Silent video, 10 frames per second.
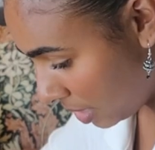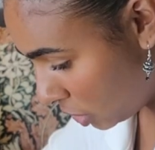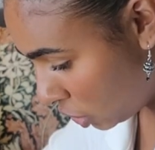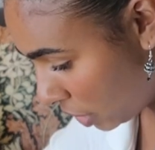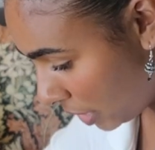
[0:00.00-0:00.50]

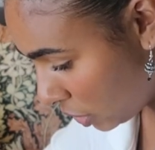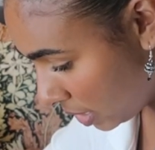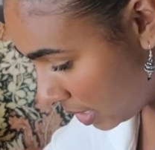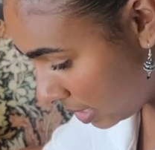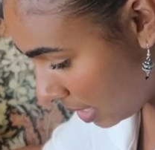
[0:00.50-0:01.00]
Let's change
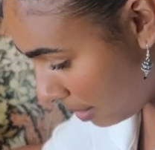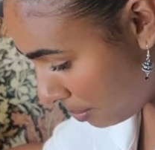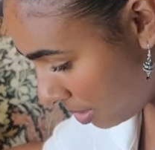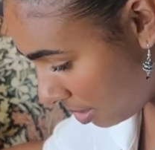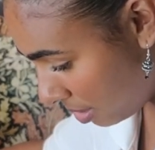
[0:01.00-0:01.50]
our
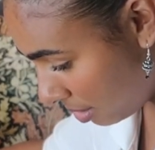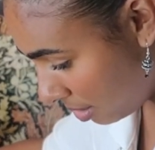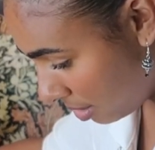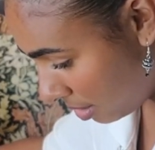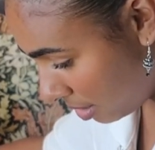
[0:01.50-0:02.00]
depth
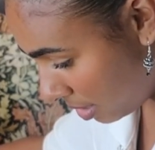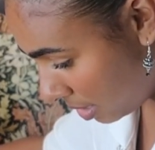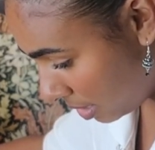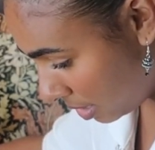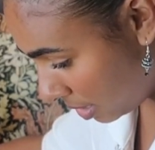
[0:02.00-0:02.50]

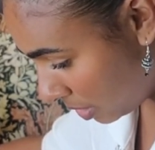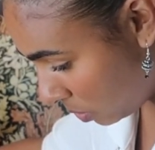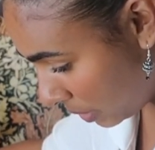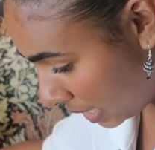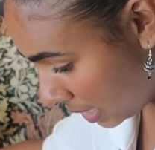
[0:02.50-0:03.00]

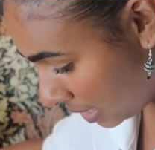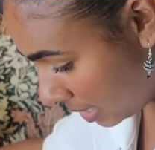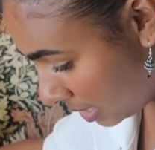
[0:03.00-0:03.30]
so we can